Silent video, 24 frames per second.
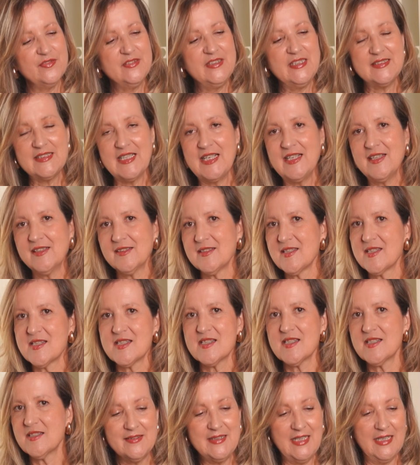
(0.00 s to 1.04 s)

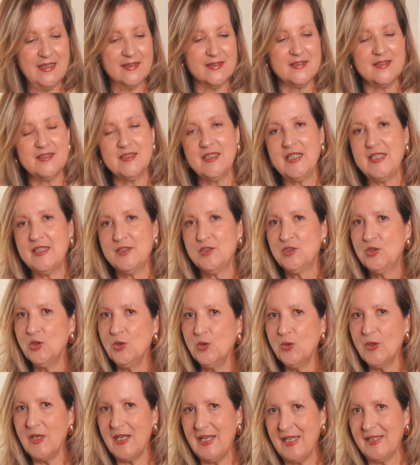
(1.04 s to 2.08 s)
details that
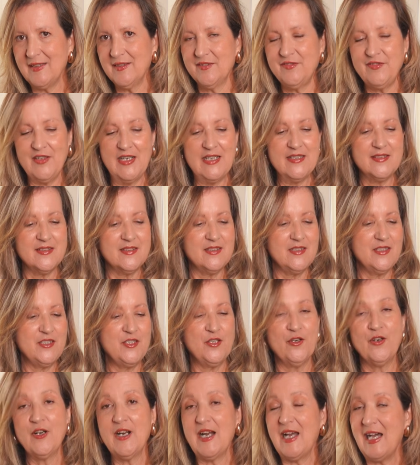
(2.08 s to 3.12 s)
do elevate
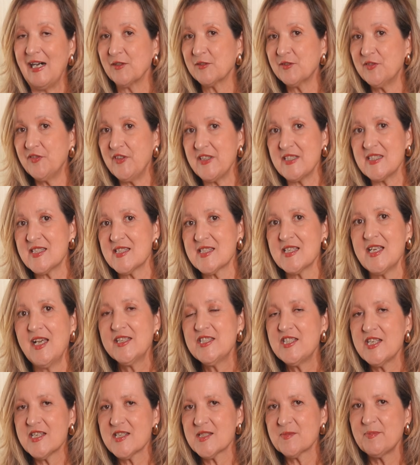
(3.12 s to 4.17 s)
your outfits
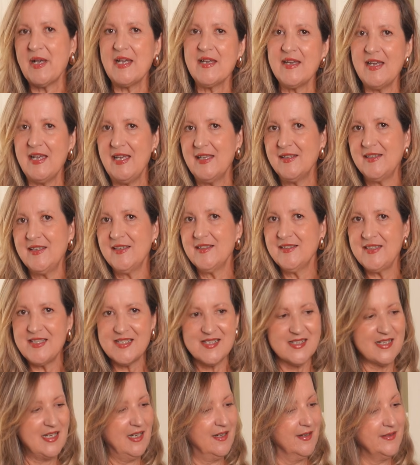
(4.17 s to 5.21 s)
just by adding
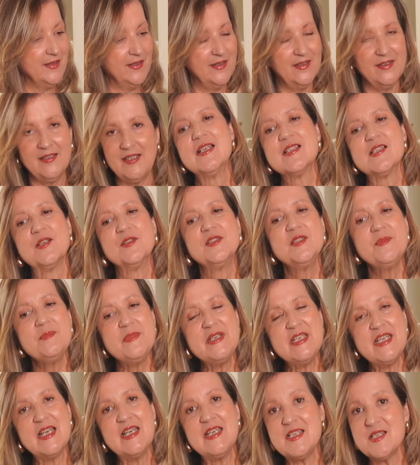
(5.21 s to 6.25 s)
this cardigan. So the
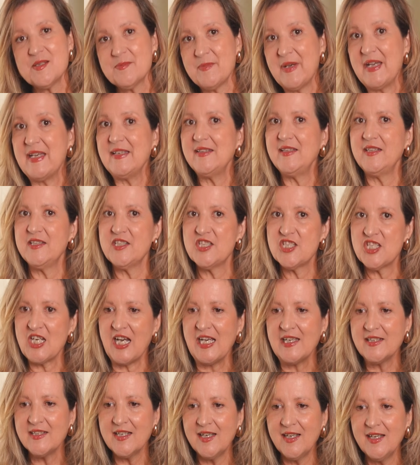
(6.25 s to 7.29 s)
Mia is made in
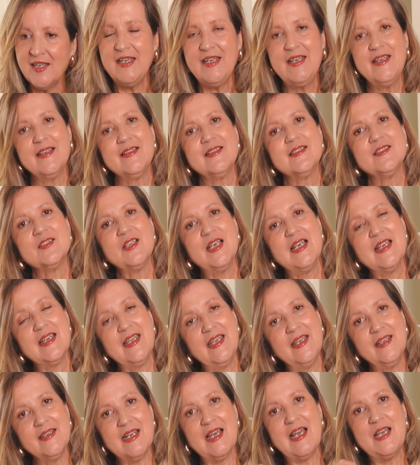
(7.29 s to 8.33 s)
China, and
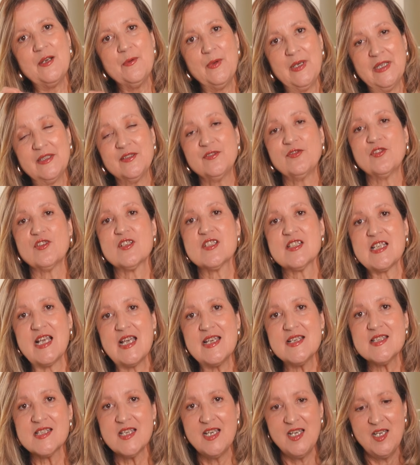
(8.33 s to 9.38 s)
again I went for
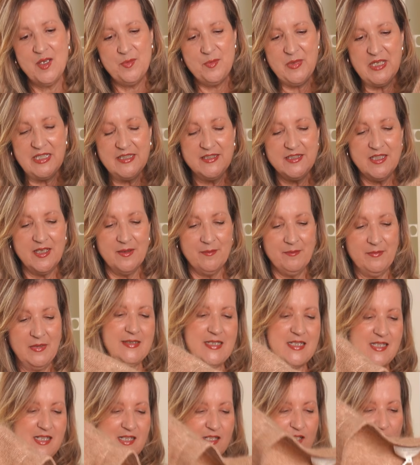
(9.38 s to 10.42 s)
size medium.
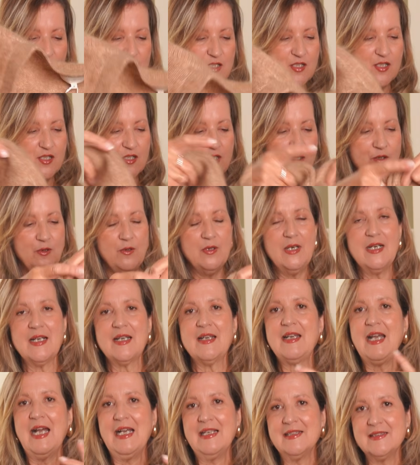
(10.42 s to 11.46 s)
This is also a
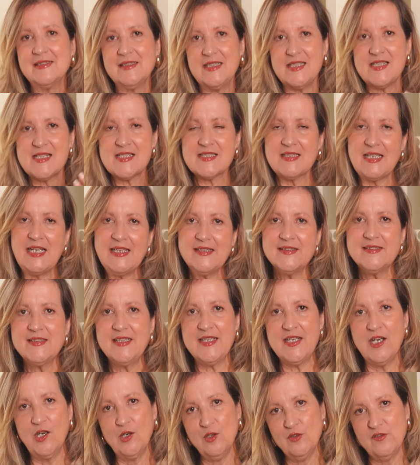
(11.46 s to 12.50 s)
kindly
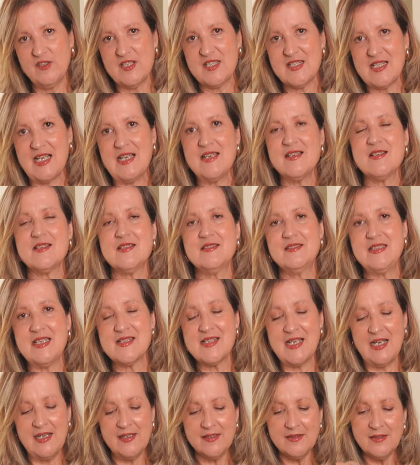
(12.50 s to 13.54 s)
slightly oversized
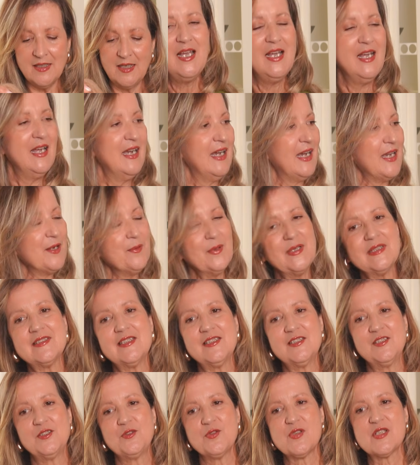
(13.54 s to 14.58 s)
design. I
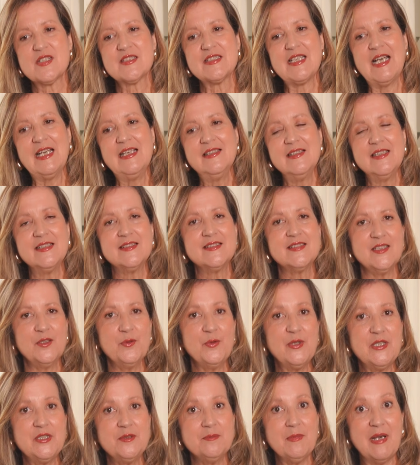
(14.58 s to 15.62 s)
wanted to style it
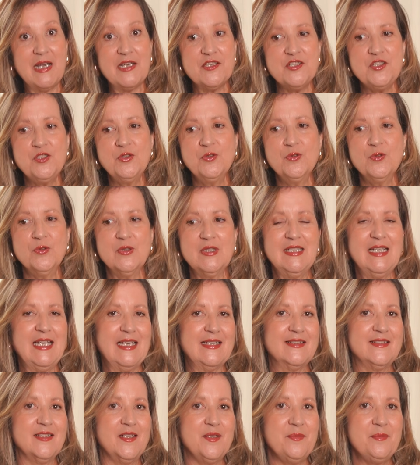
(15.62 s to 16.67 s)
with my new
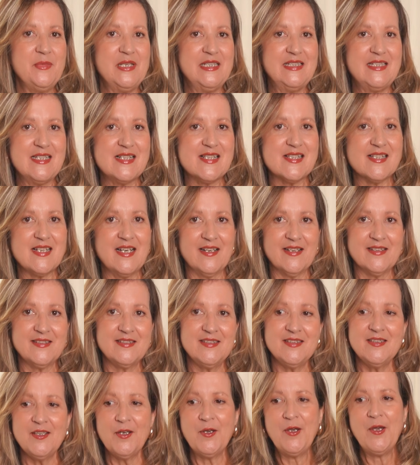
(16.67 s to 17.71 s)
leather midi skirt.
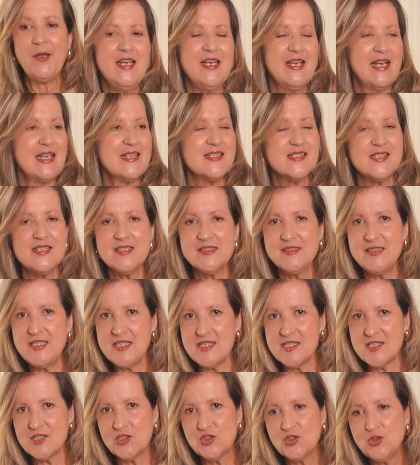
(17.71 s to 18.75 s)
I think
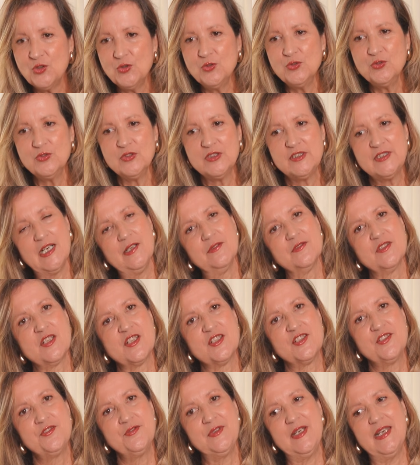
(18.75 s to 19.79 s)
these two
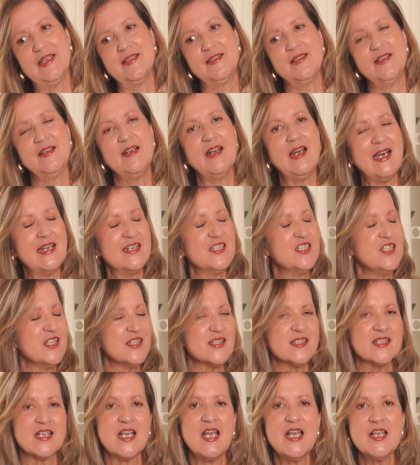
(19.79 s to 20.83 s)
tones together are
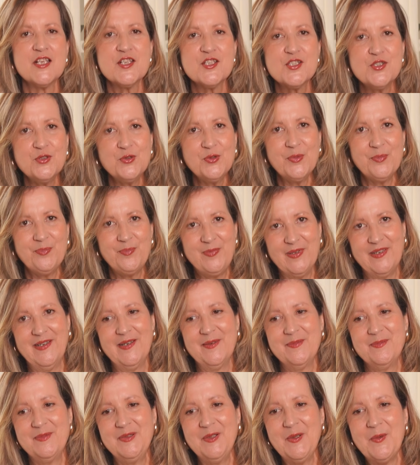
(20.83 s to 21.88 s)
just
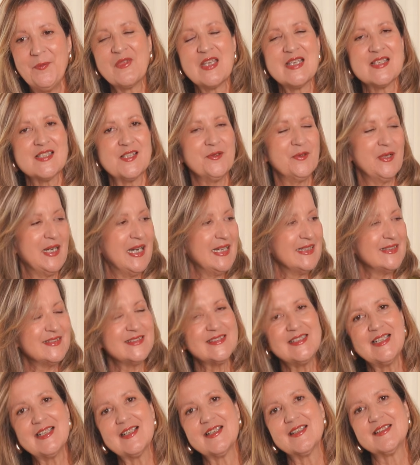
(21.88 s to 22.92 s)
superb. So I
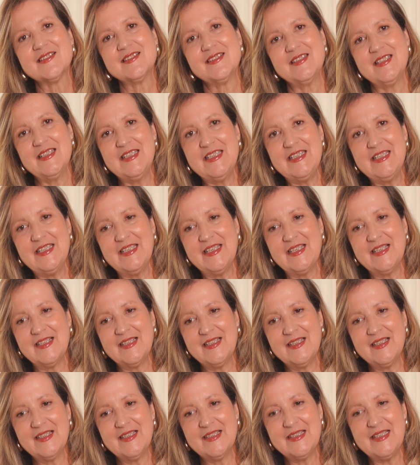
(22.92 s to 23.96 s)
tucked
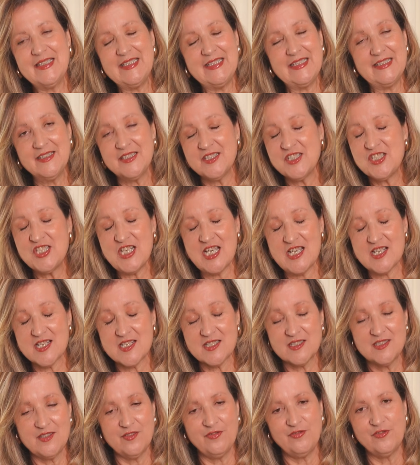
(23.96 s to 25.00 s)
in
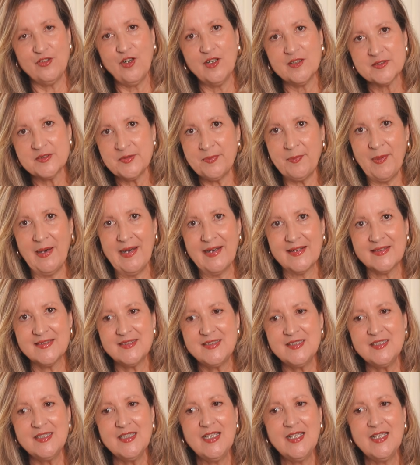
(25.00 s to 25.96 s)
just the front part